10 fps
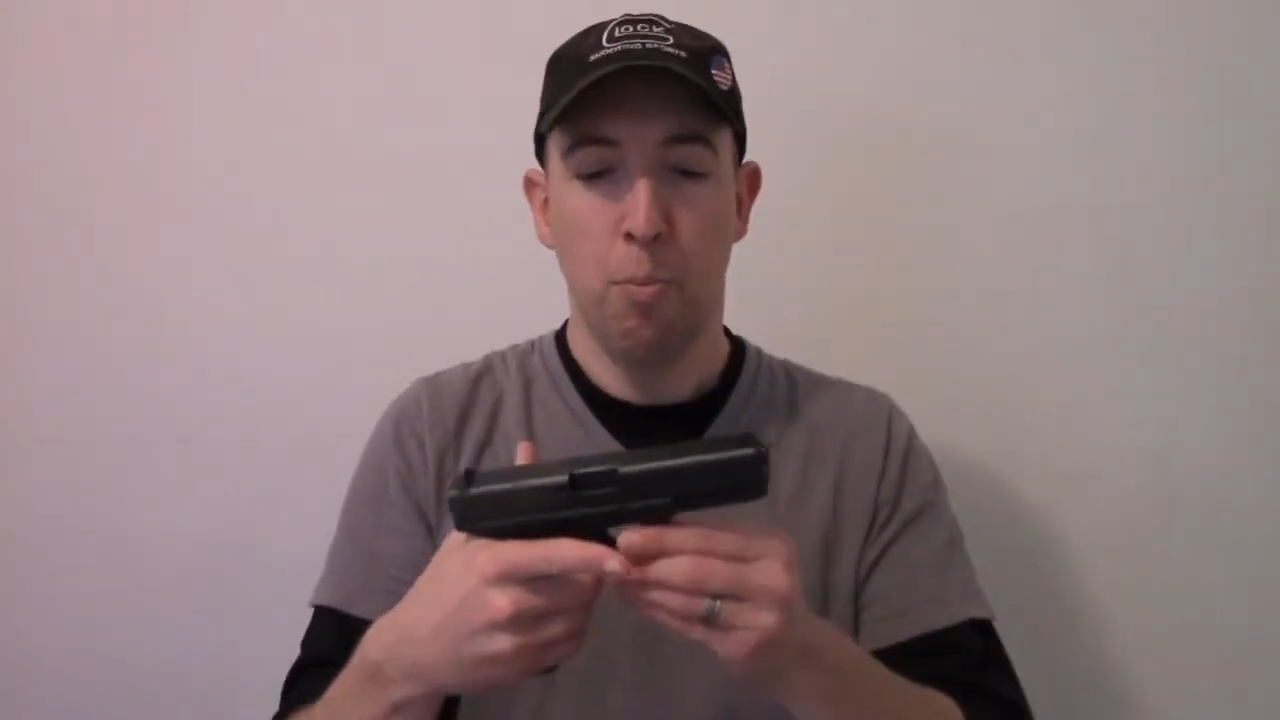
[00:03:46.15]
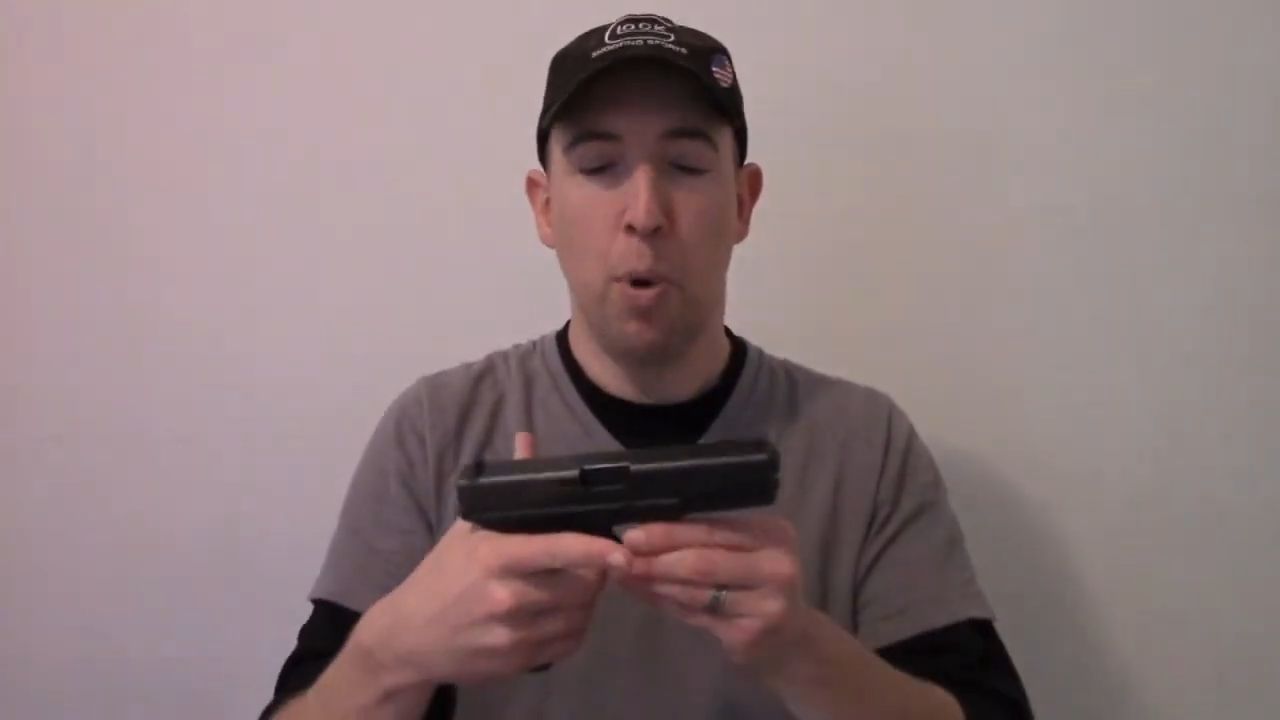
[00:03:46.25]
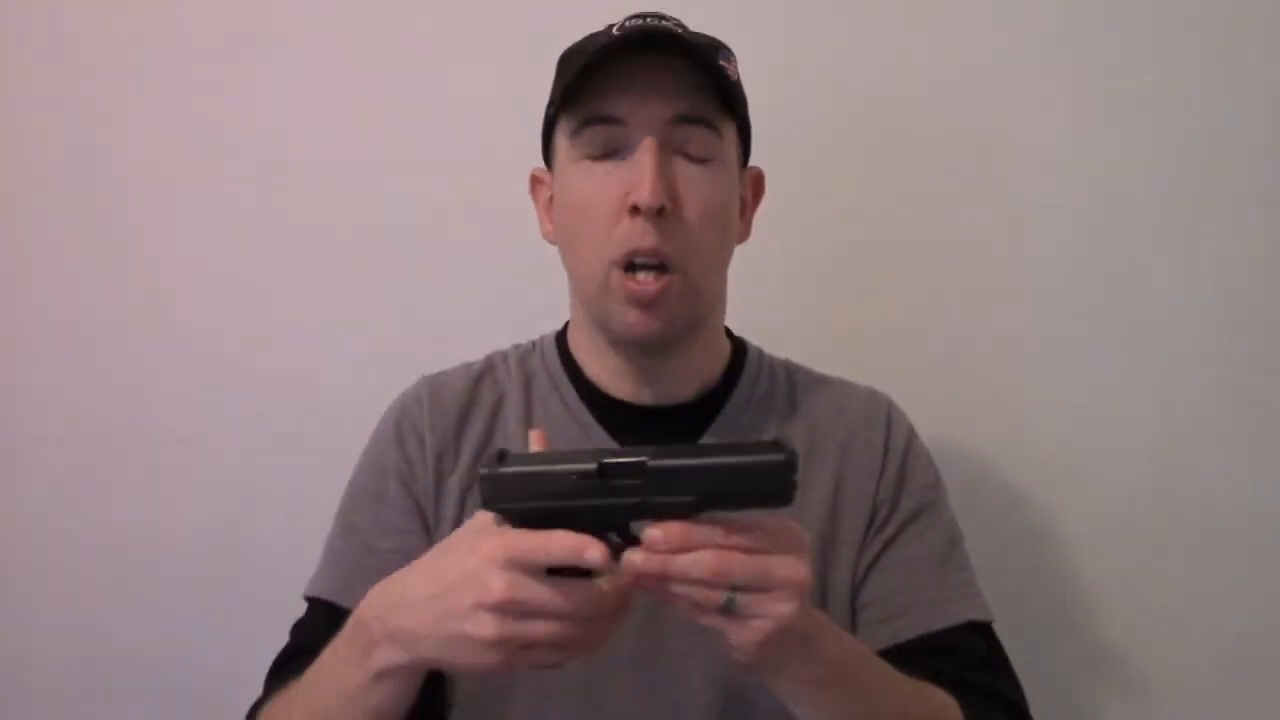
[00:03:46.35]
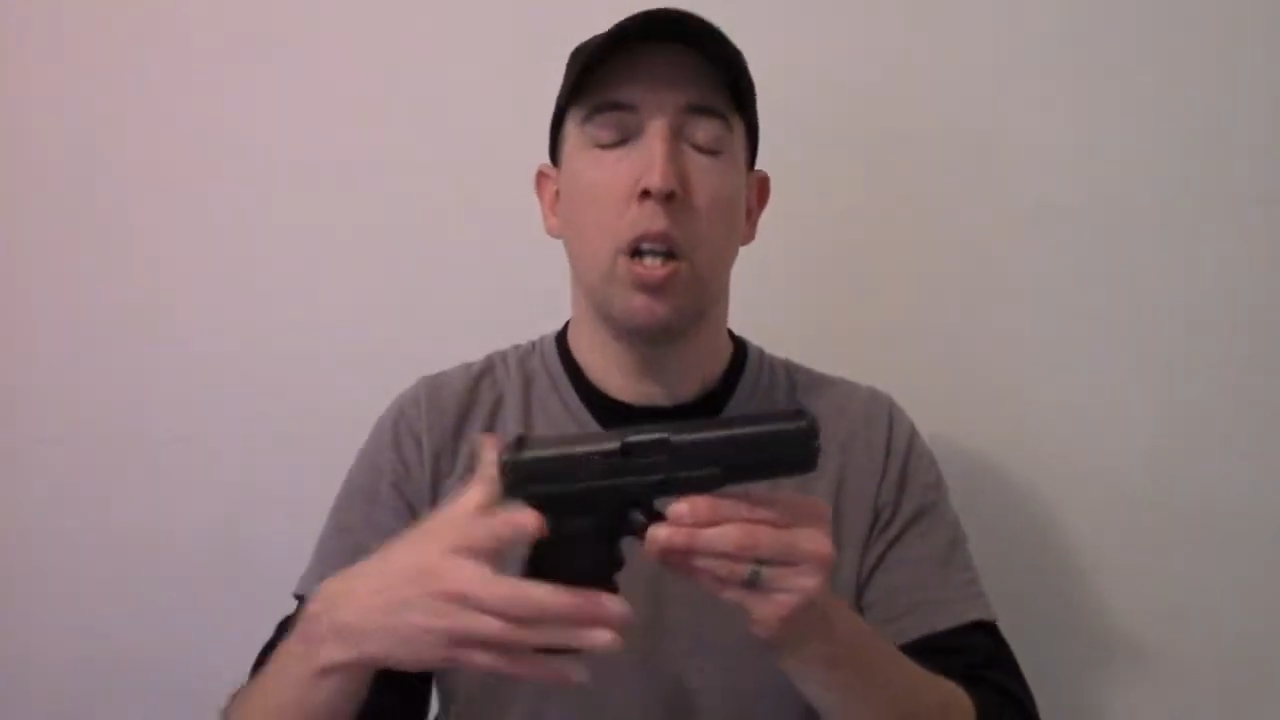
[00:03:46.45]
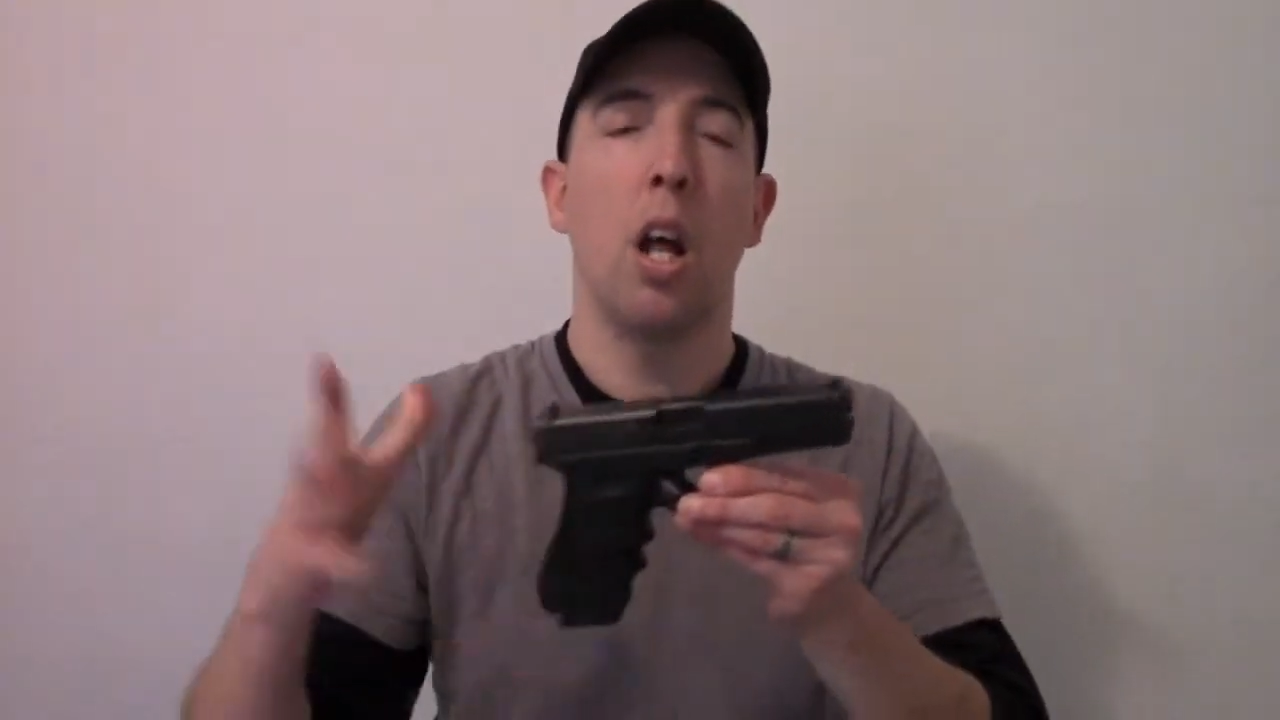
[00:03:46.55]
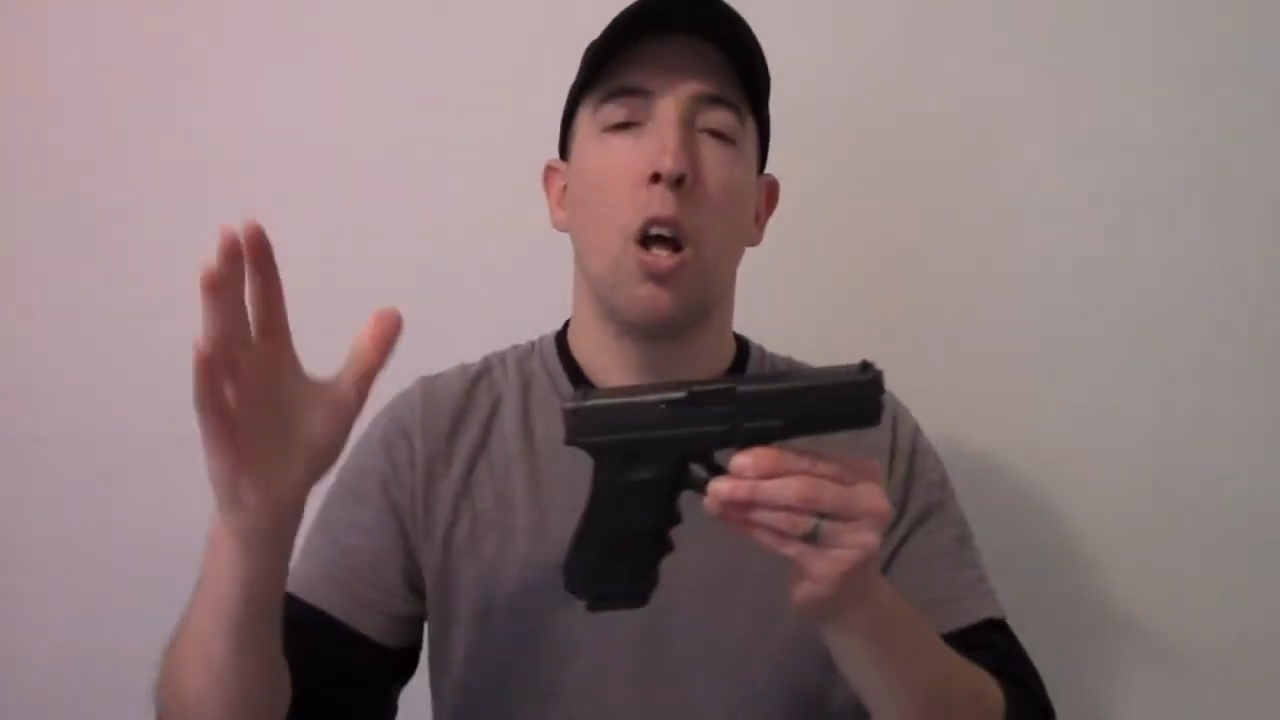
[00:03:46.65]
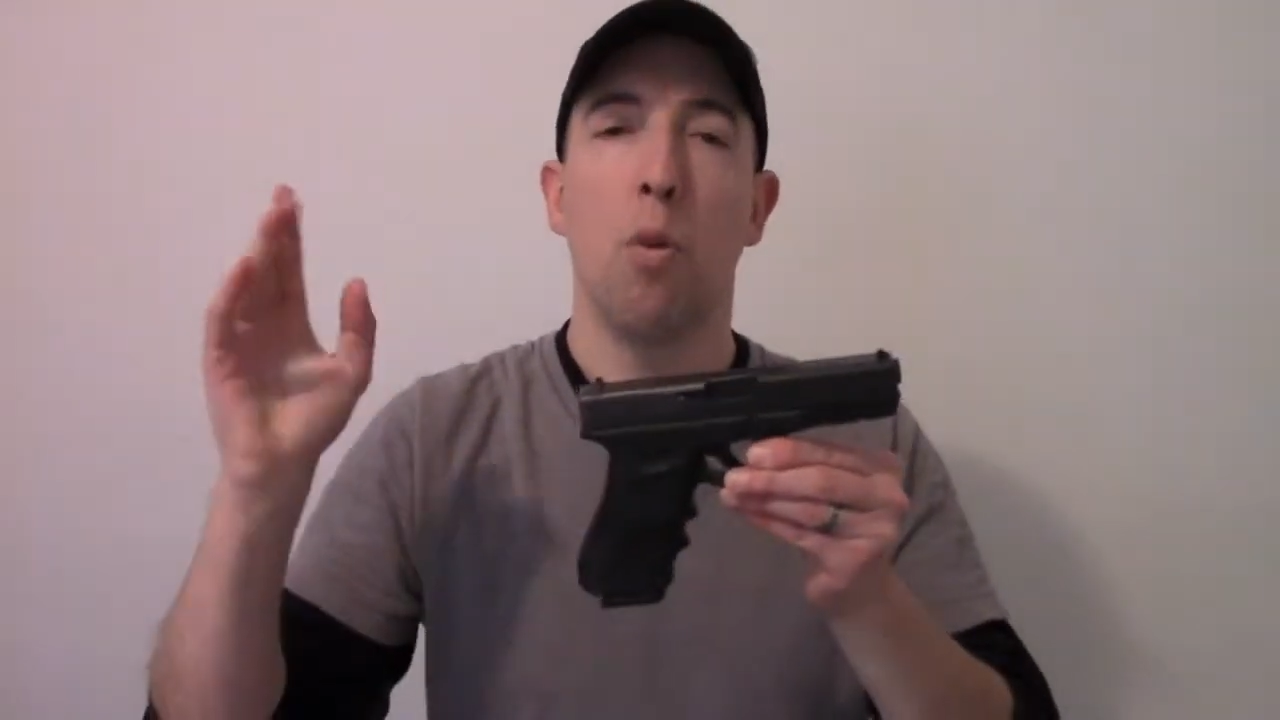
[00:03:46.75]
But